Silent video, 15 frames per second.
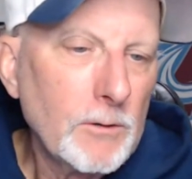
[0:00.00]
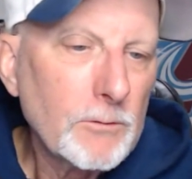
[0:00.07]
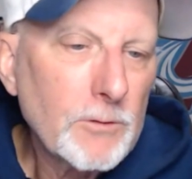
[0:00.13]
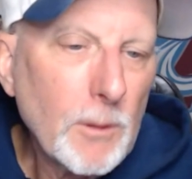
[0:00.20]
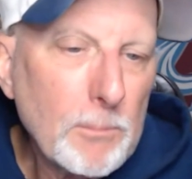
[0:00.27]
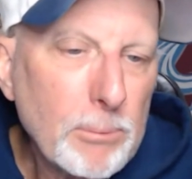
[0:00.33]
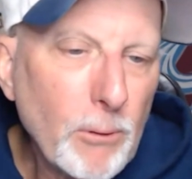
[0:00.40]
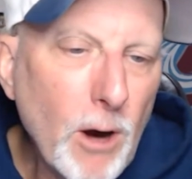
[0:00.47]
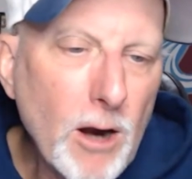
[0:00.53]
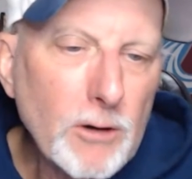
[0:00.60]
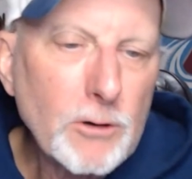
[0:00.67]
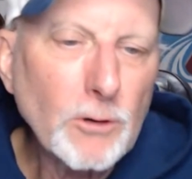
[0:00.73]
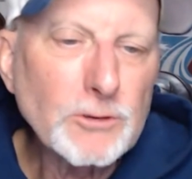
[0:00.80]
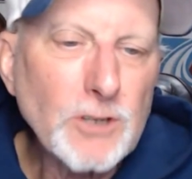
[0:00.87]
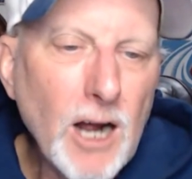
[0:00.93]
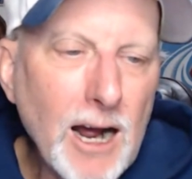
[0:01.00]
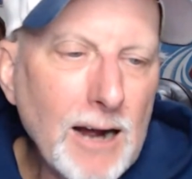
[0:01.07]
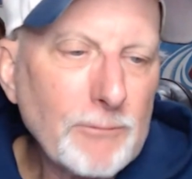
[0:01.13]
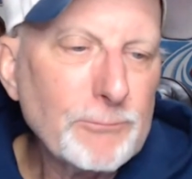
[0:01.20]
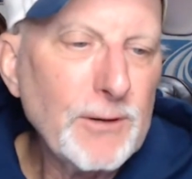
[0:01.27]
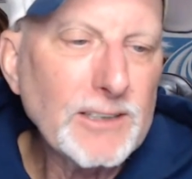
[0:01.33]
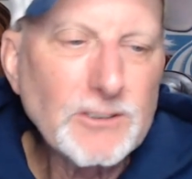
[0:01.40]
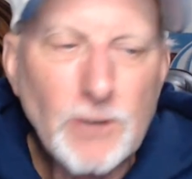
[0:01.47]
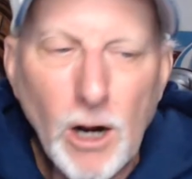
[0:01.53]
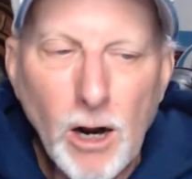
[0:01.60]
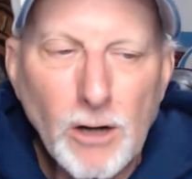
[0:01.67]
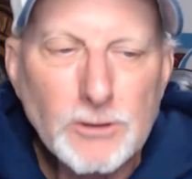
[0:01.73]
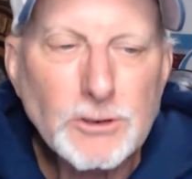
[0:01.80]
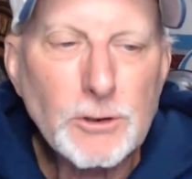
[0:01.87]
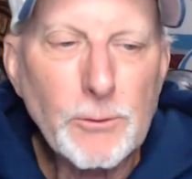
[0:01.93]
The Broncos offense
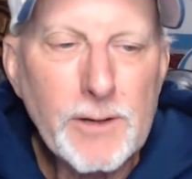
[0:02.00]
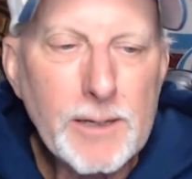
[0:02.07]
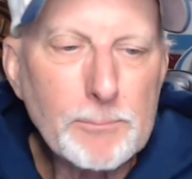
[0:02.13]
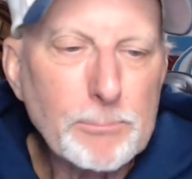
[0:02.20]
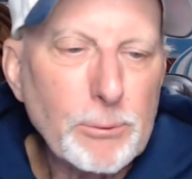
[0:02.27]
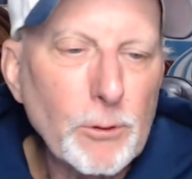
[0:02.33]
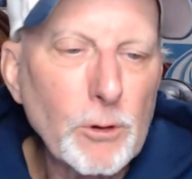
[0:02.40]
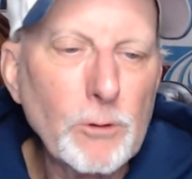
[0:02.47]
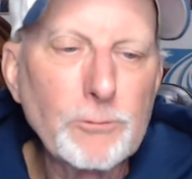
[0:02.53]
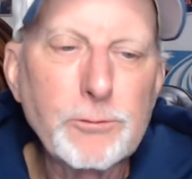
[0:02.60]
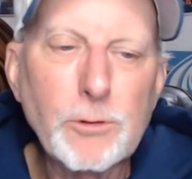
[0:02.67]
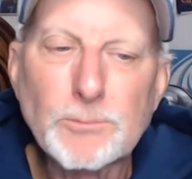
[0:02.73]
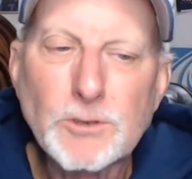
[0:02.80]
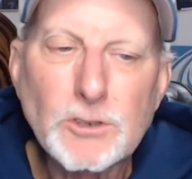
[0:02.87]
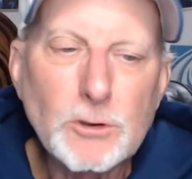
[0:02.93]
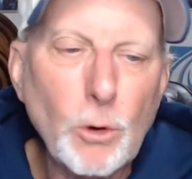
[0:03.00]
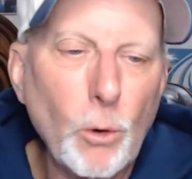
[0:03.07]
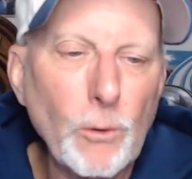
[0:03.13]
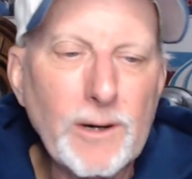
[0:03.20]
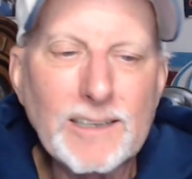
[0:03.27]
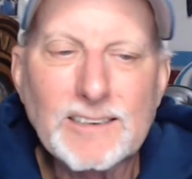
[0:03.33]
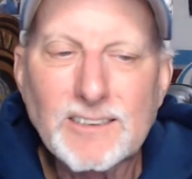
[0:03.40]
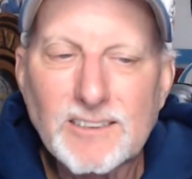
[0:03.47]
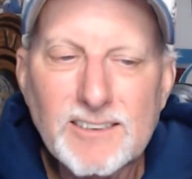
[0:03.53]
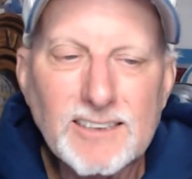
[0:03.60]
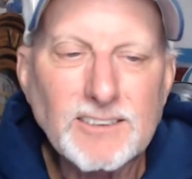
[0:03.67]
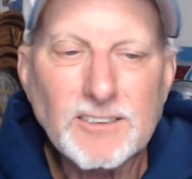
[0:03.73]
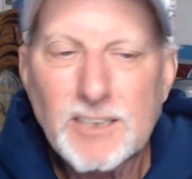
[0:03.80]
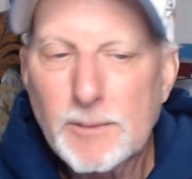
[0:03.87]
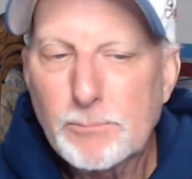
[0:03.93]
also improved from scoring
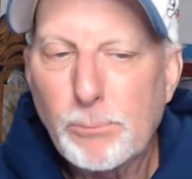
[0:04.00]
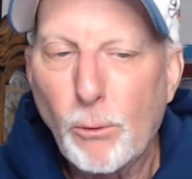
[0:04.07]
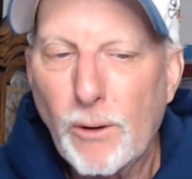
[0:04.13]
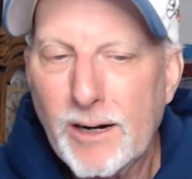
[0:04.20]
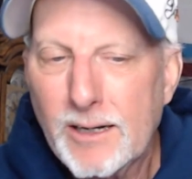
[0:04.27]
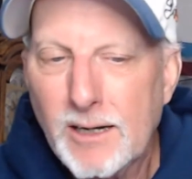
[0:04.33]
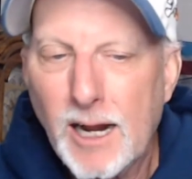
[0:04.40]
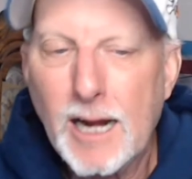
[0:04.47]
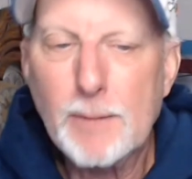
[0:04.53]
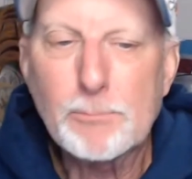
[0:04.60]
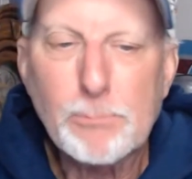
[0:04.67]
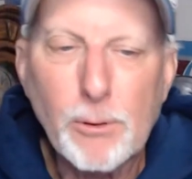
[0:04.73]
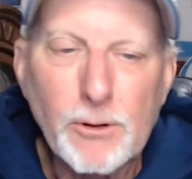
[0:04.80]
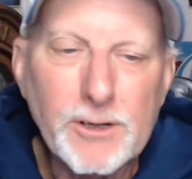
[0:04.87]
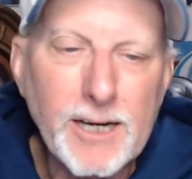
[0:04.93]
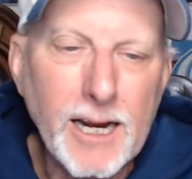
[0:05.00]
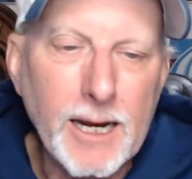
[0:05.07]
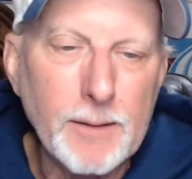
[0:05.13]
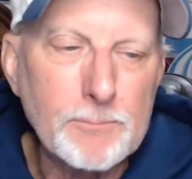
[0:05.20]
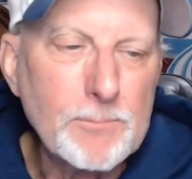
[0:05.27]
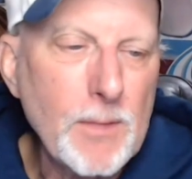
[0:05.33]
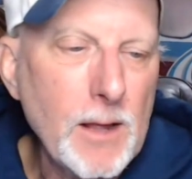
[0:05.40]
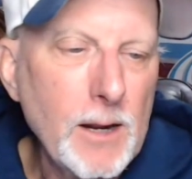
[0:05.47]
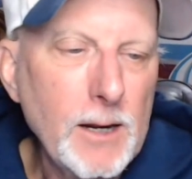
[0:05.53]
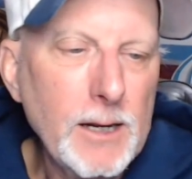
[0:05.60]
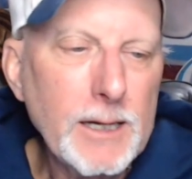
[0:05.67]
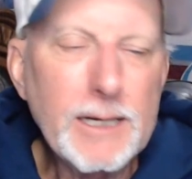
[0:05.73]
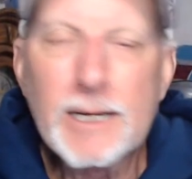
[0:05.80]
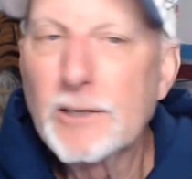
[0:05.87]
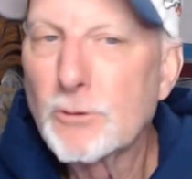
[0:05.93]
16.9 per game
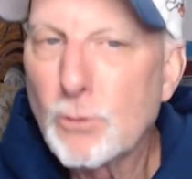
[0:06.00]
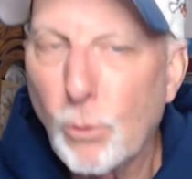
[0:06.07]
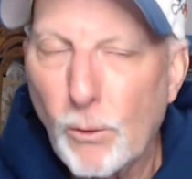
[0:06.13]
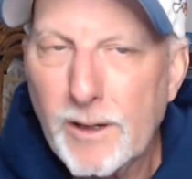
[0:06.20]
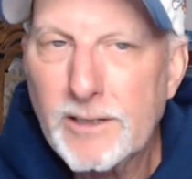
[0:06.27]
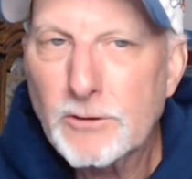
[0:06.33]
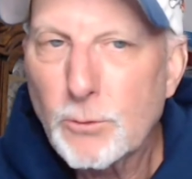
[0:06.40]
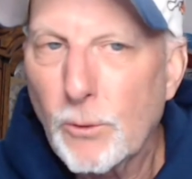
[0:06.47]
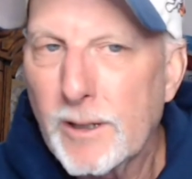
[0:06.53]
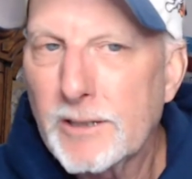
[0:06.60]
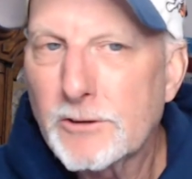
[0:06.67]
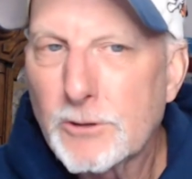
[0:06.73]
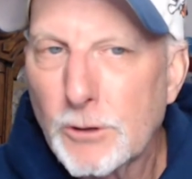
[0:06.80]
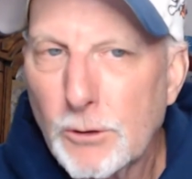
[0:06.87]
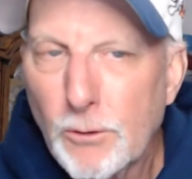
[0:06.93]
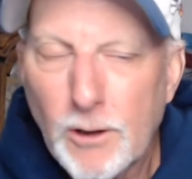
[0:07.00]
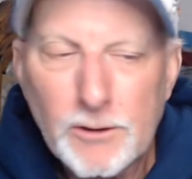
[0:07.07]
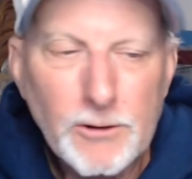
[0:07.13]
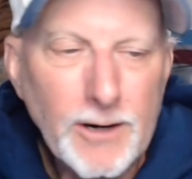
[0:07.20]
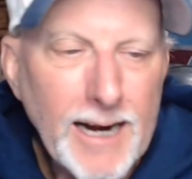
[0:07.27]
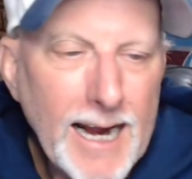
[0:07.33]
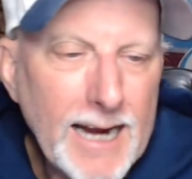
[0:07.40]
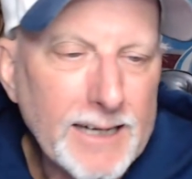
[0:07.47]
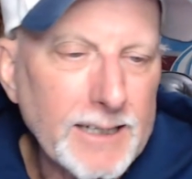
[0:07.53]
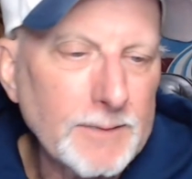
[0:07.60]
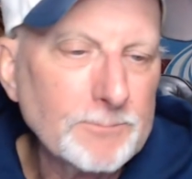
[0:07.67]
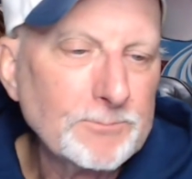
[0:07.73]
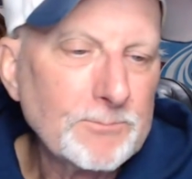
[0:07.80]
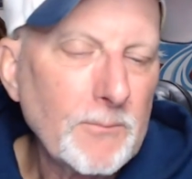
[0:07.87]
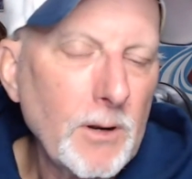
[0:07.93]
in 2022 under
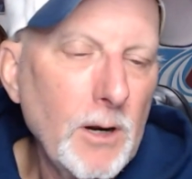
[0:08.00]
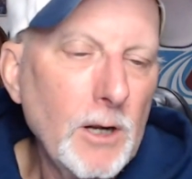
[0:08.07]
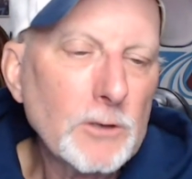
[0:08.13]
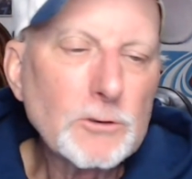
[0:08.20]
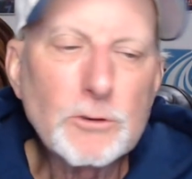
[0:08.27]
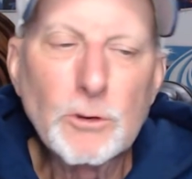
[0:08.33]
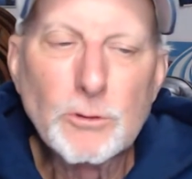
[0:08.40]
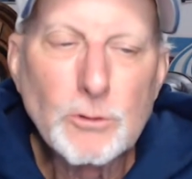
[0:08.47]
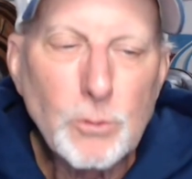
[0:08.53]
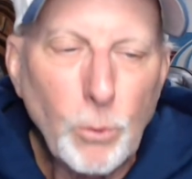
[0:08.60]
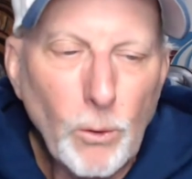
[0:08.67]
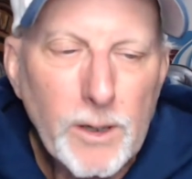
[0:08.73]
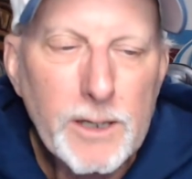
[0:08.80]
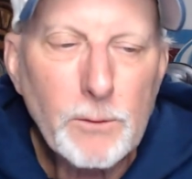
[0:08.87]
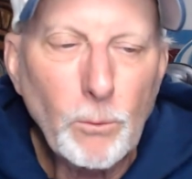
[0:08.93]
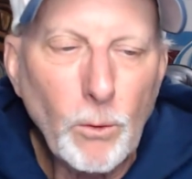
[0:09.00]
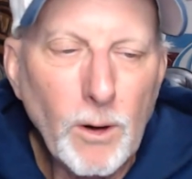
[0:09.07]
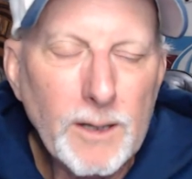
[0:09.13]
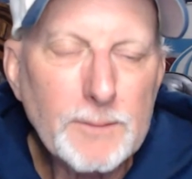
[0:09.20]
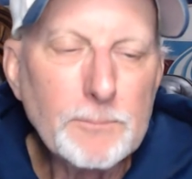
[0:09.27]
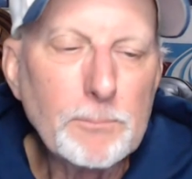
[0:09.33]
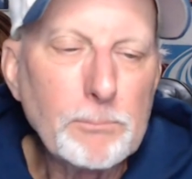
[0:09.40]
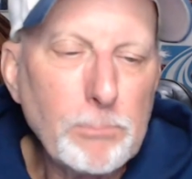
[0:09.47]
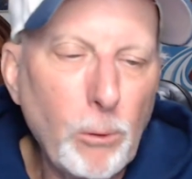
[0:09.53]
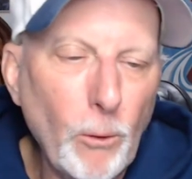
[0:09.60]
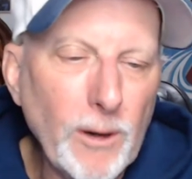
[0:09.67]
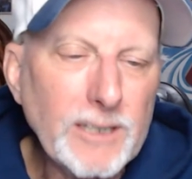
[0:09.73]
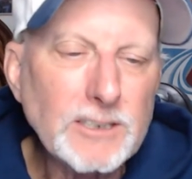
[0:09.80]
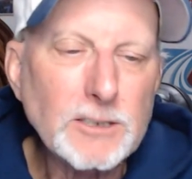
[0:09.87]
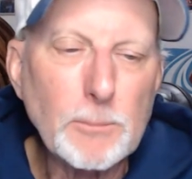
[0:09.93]
Hackett to 21
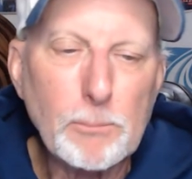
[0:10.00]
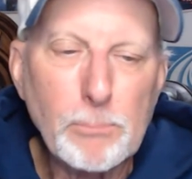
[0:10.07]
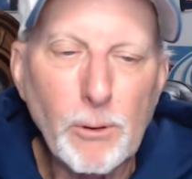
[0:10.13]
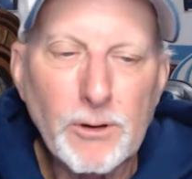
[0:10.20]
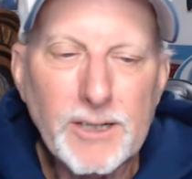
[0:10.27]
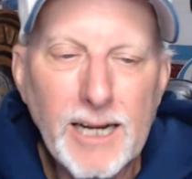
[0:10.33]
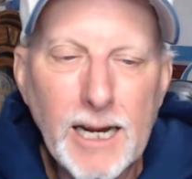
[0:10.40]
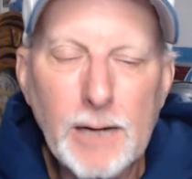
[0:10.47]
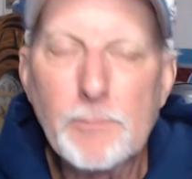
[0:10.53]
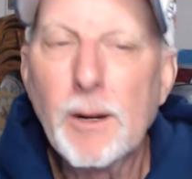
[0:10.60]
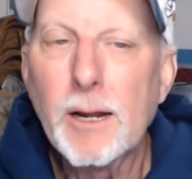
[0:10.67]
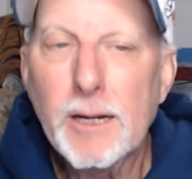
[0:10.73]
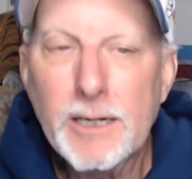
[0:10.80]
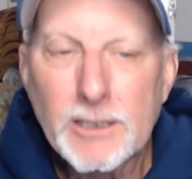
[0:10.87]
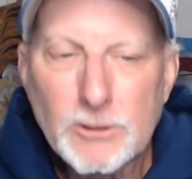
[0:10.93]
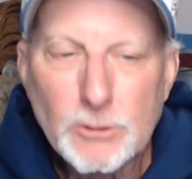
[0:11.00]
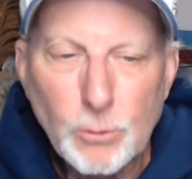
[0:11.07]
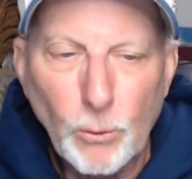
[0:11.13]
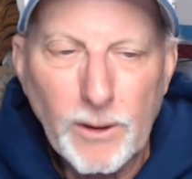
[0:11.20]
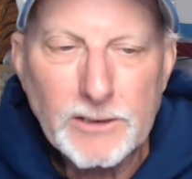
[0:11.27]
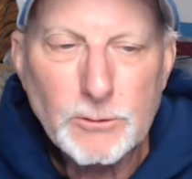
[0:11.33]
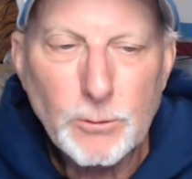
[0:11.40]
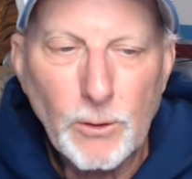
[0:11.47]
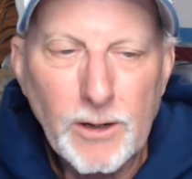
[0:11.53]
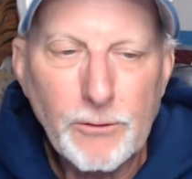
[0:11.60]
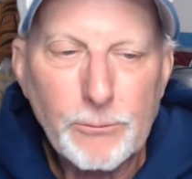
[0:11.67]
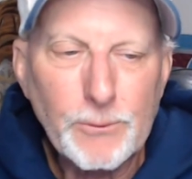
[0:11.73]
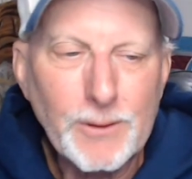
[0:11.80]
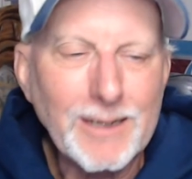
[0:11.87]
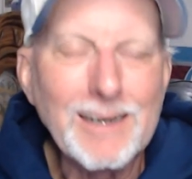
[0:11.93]
points per game in
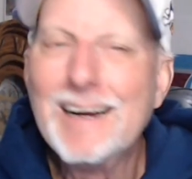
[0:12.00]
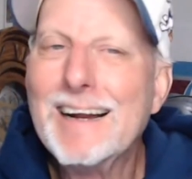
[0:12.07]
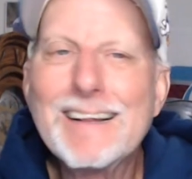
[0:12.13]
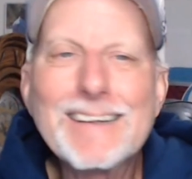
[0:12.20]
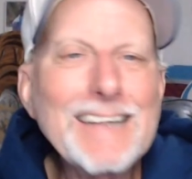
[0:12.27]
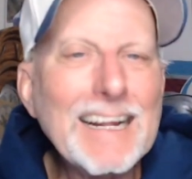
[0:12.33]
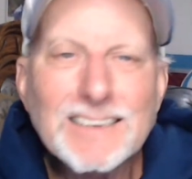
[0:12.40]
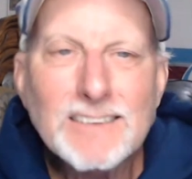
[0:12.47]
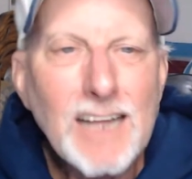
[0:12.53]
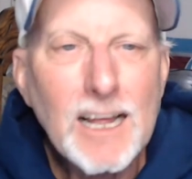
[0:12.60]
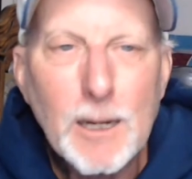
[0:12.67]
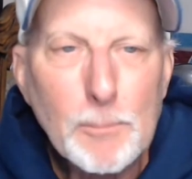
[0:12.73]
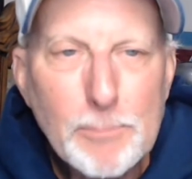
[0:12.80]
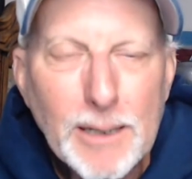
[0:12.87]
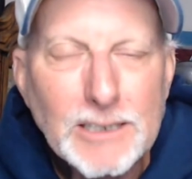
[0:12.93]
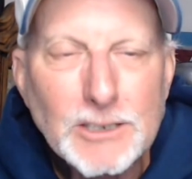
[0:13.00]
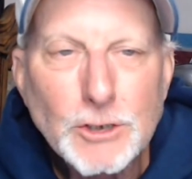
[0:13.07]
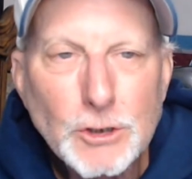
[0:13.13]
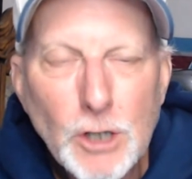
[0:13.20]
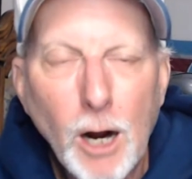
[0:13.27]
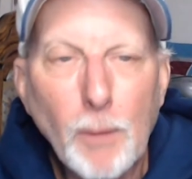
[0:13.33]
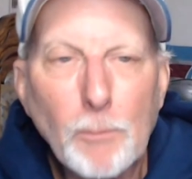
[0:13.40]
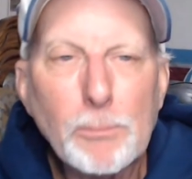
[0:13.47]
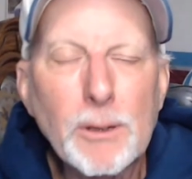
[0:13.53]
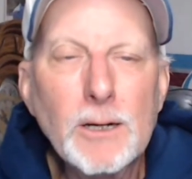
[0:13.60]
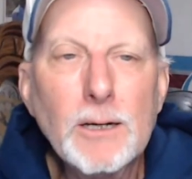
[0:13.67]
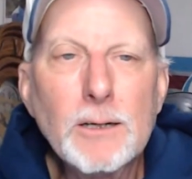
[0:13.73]
2023. That's not a big jump.